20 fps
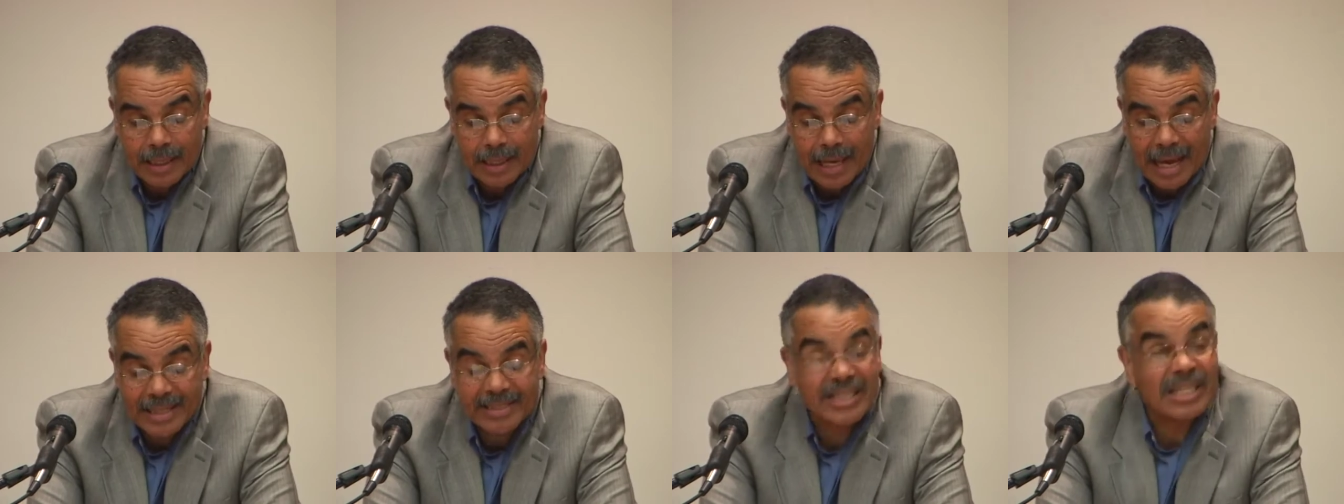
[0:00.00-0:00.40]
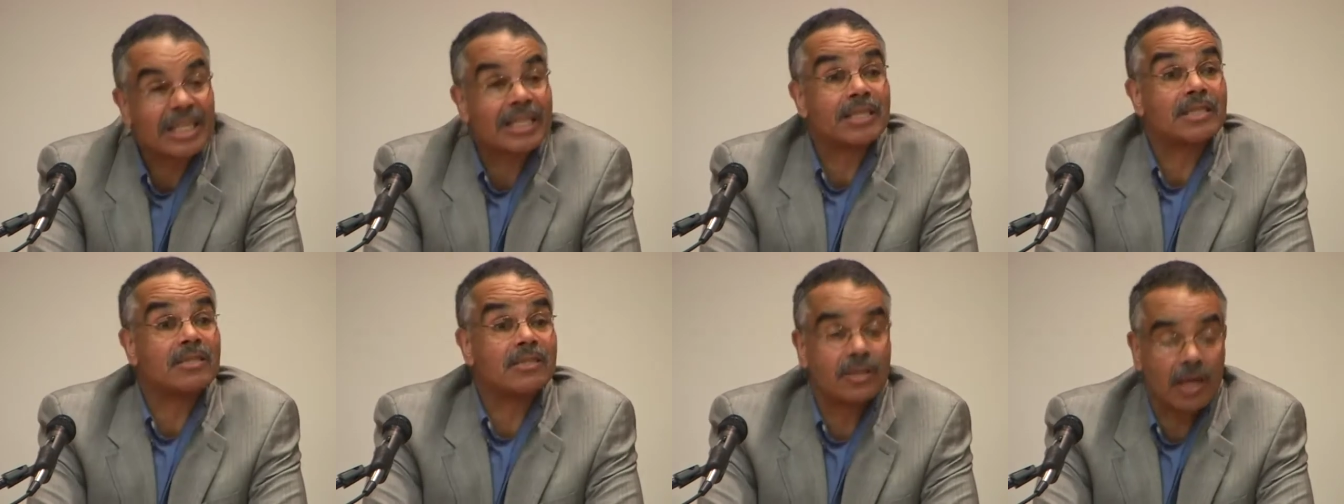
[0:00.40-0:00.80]
As he
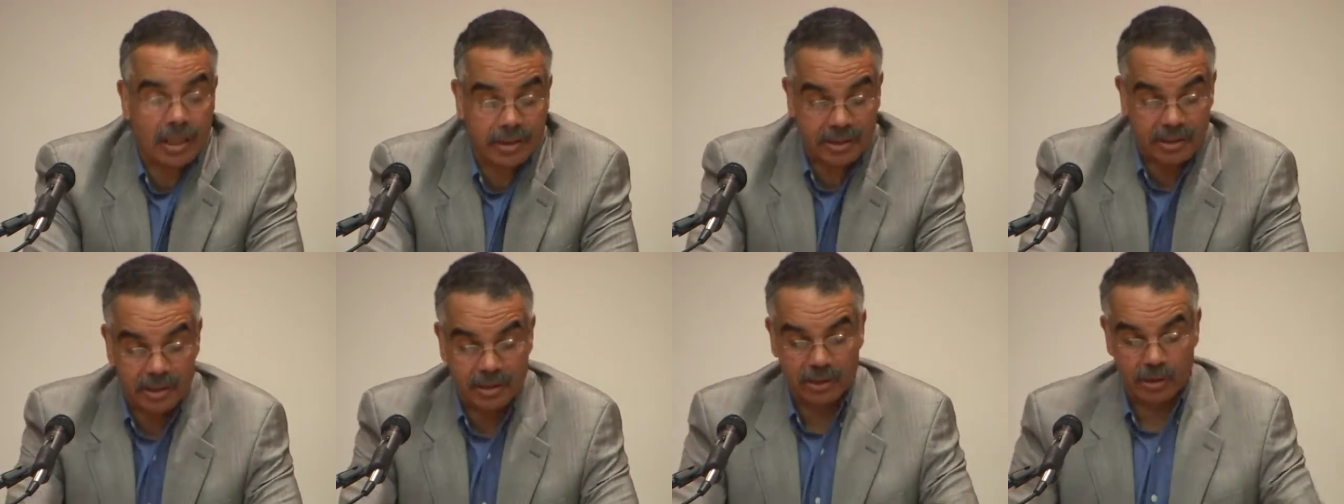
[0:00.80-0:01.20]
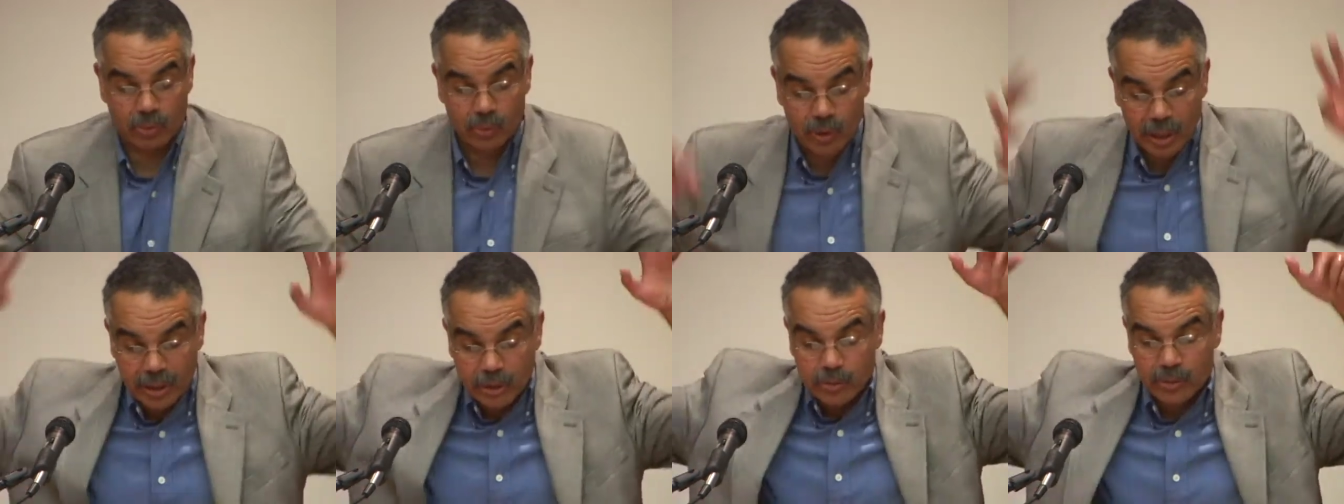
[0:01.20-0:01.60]
conducted the
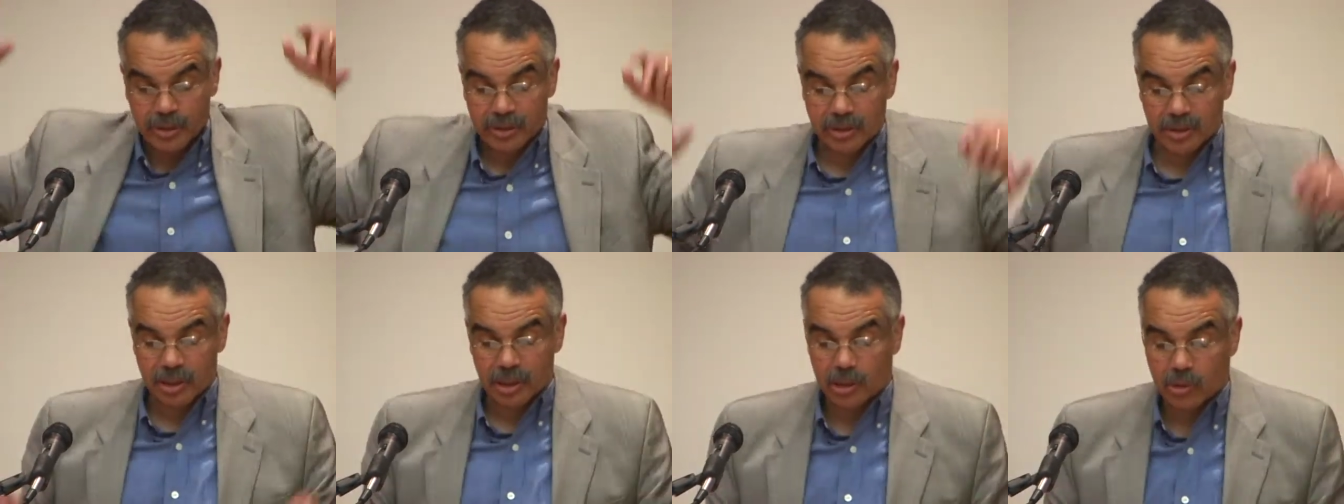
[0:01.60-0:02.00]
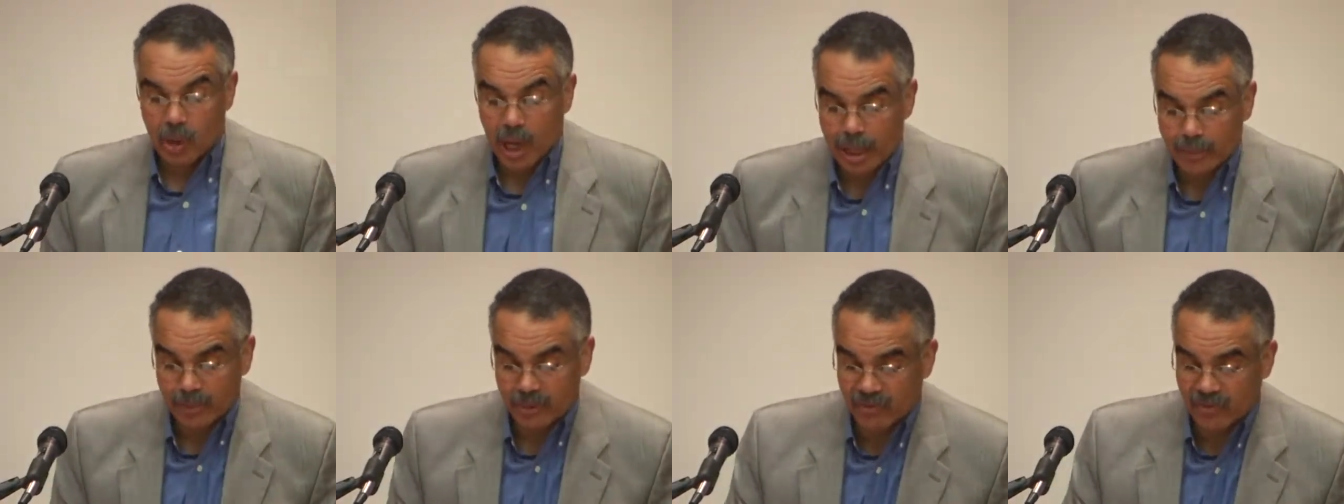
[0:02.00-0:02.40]
rigorous
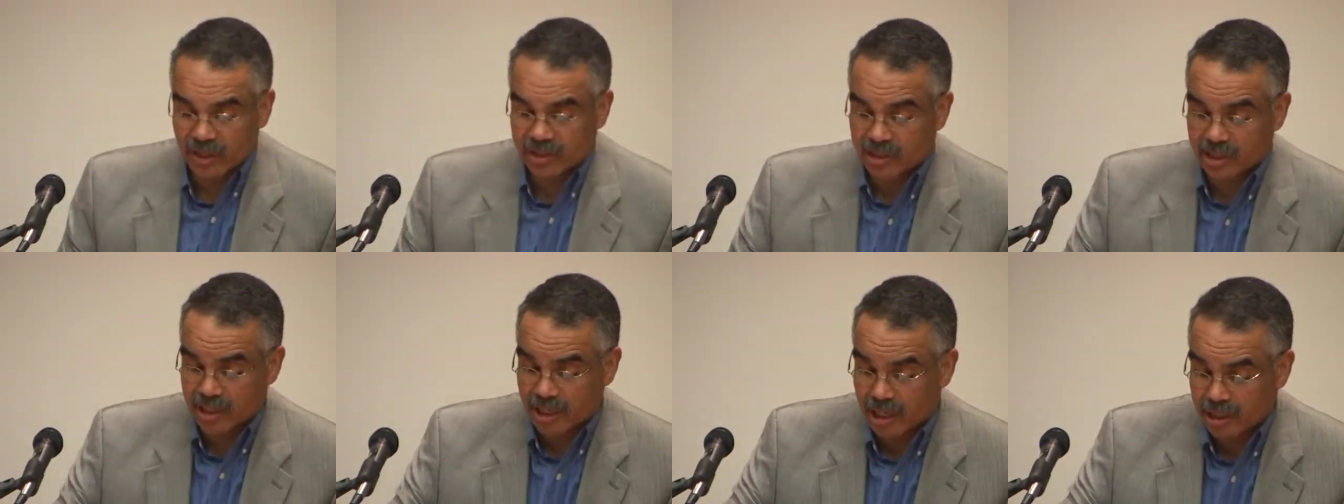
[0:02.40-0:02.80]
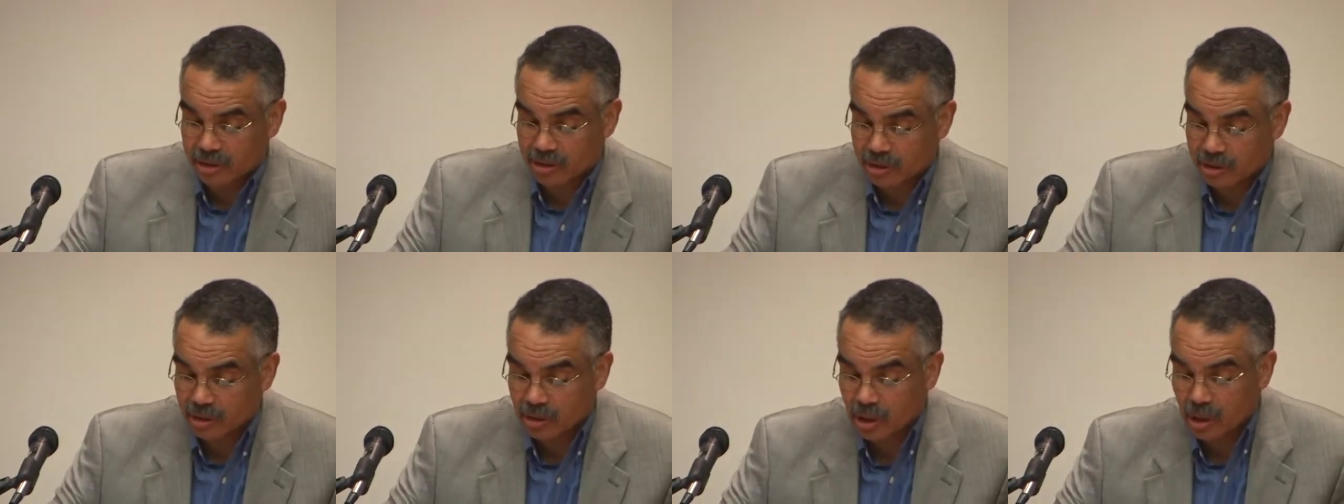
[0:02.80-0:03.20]
crime
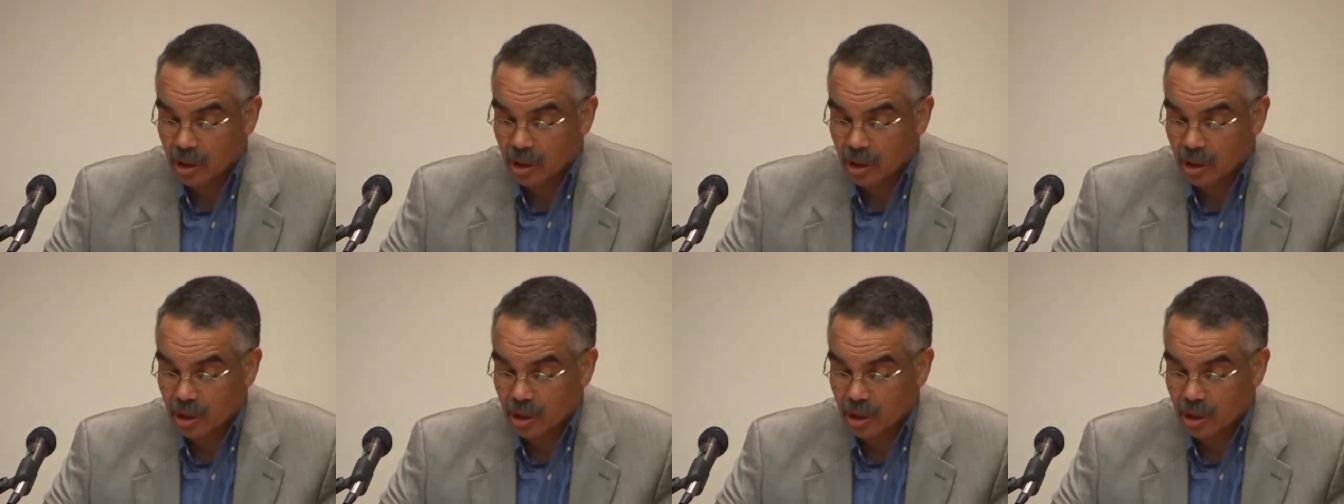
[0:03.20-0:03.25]
investigation,